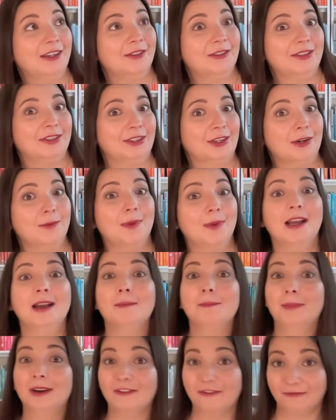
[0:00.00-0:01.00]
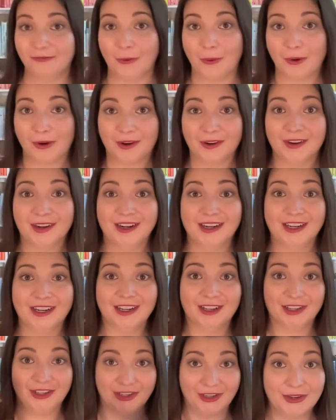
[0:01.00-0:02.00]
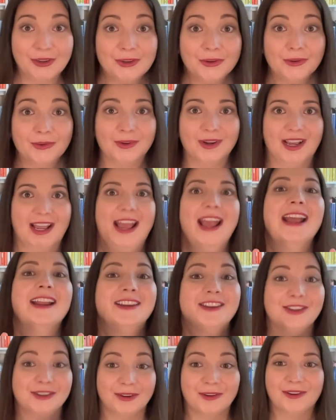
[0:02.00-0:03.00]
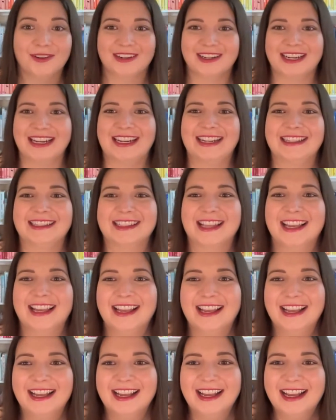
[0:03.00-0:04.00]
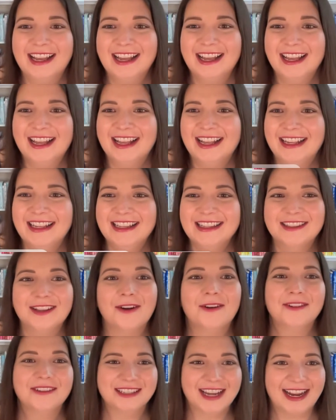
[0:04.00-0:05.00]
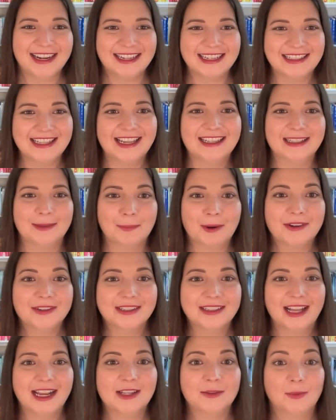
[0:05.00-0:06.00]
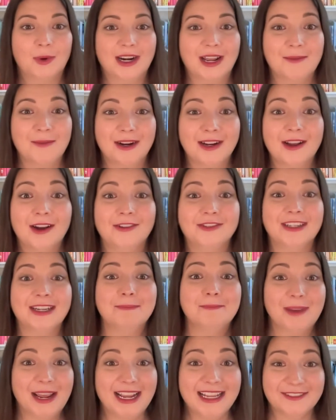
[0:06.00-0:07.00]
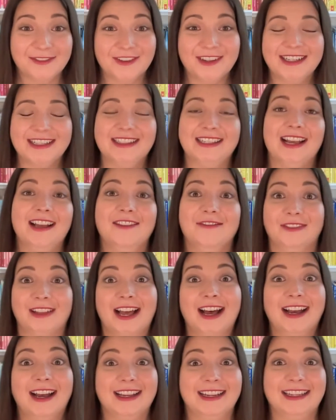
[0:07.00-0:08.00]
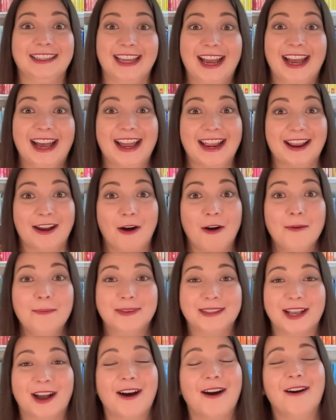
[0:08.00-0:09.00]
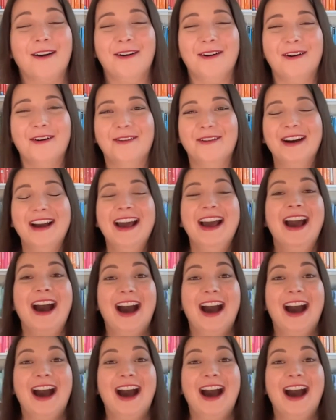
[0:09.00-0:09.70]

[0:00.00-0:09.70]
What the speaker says: on YouTube, but for you and your needs. So Tanya says the personalized one-on-one coaching pays for itself. Yeah, I hope so.